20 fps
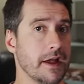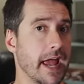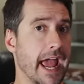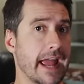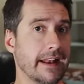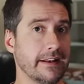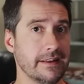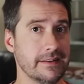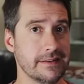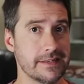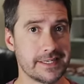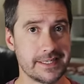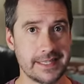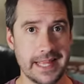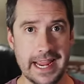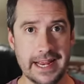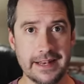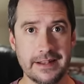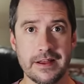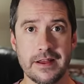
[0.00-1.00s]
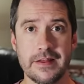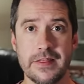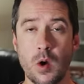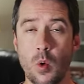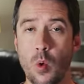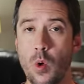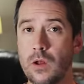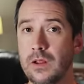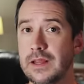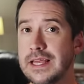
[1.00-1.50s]
and instead the
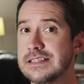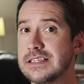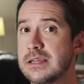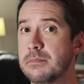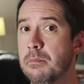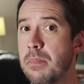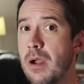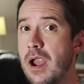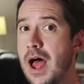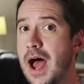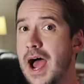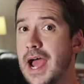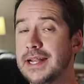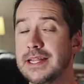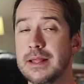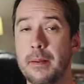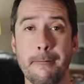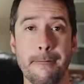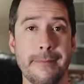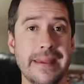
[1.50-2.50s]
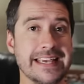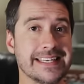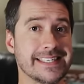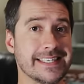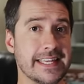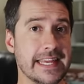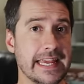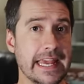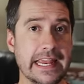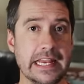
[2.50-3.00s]
oil is supplied
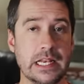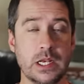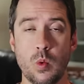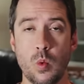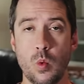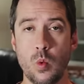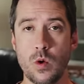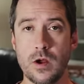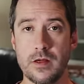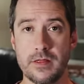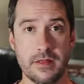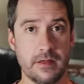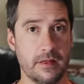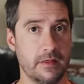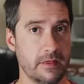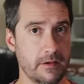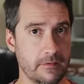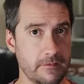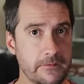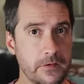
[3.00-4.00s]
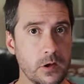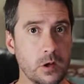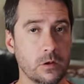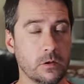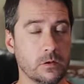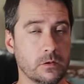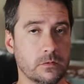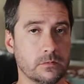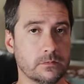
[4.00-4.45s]
mixed in with the fuel.